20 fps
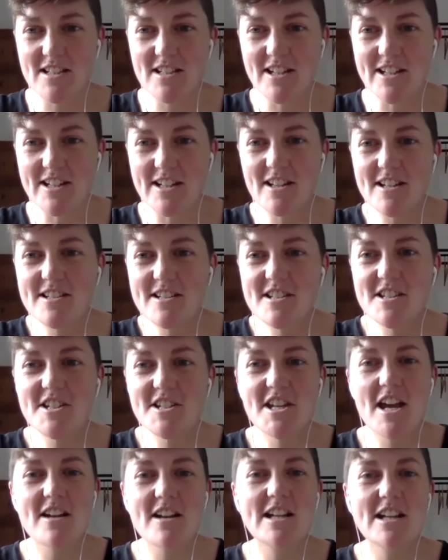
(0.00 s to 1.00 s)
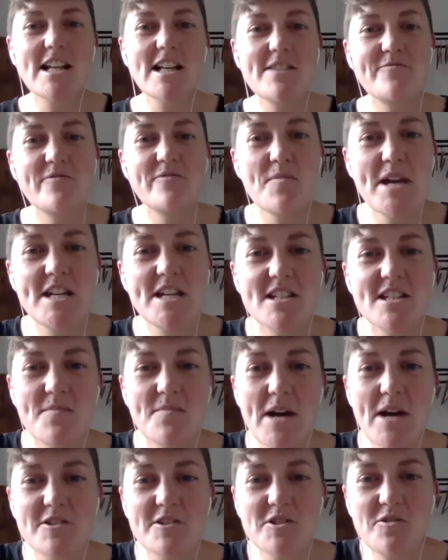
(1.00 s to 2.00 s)
I'd like to share a little information
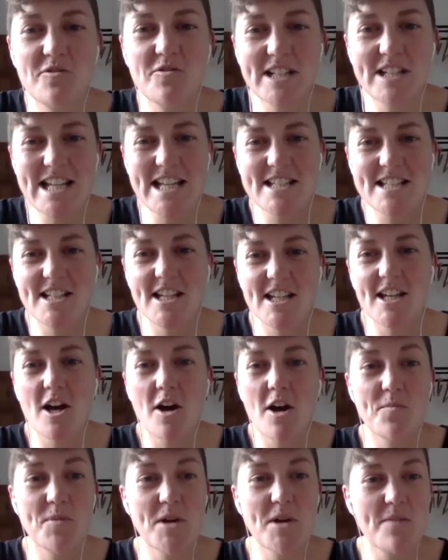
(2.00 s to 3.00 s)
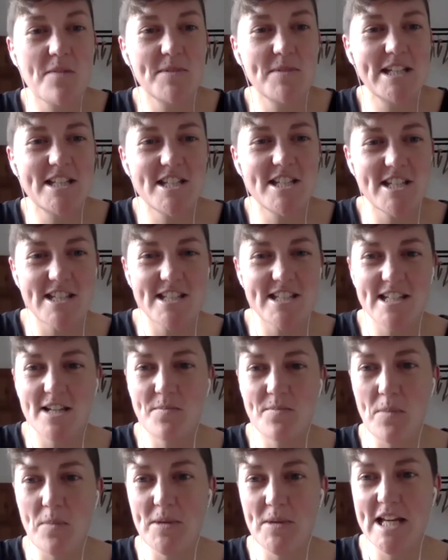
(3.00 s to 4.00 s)
about 2 fantastic upcoming GISIG
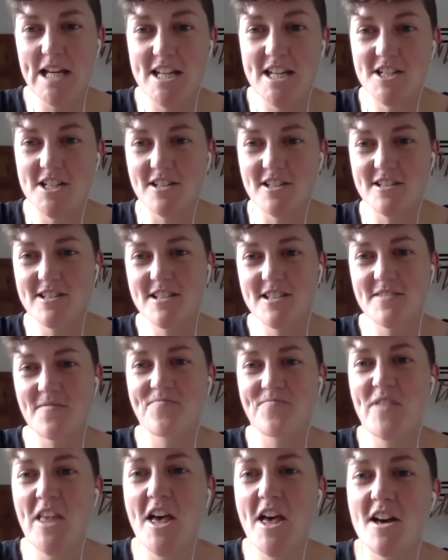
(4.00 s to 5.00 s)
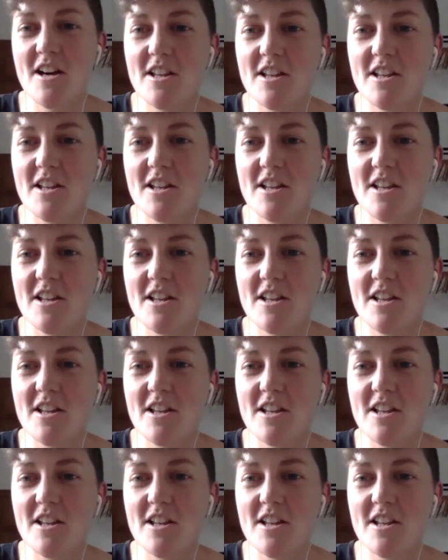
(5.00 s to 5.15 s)
publications. The